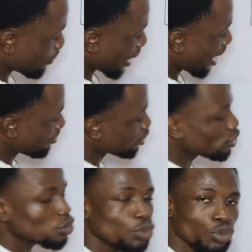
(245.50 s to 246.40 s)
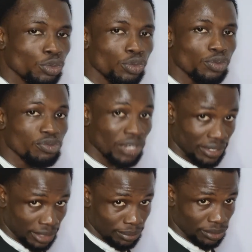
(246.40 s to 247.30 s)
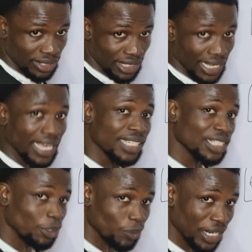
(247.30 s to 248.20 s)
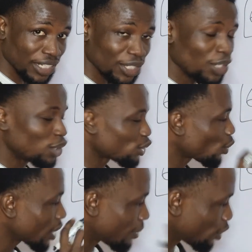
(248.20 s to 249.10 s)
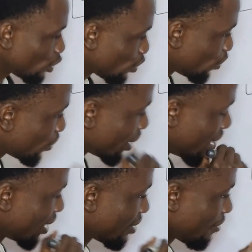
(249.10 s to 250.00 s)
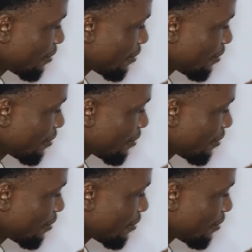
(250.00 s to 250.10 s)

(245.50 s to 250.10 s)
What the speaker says: we are having two variables here, x and y. So what I'm going to do is,